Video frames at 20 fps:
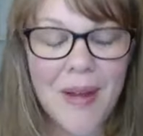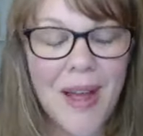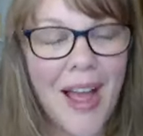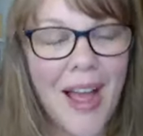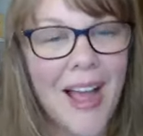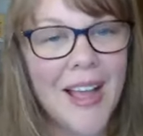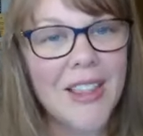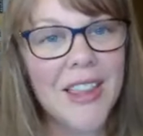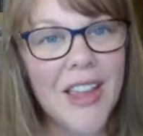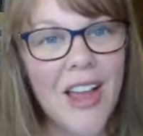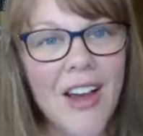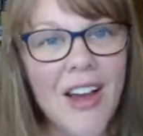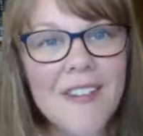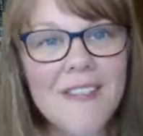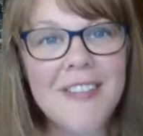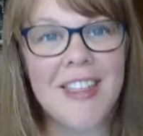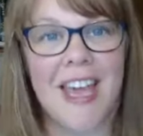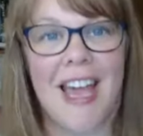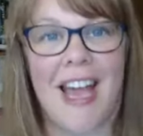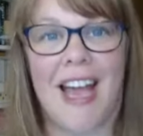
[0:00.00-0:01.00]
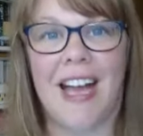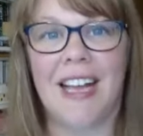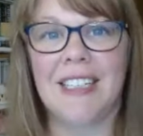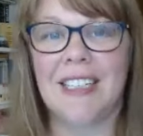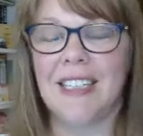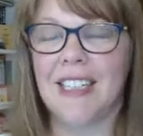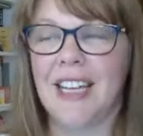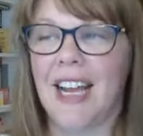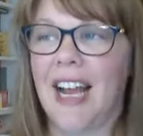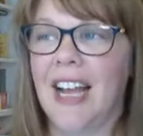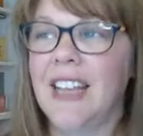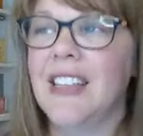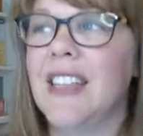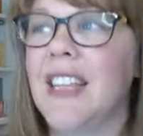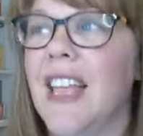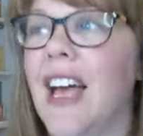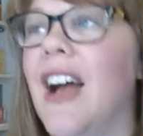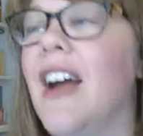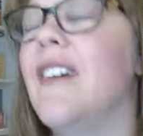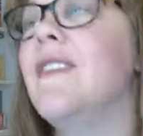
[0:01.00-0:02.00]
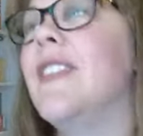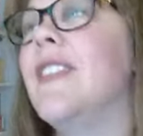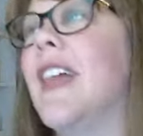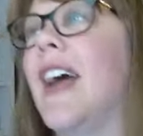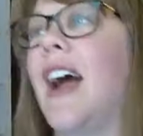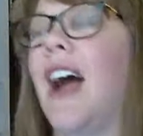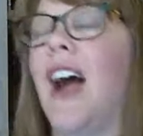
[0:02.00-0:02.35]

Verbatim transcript: I love that. I love that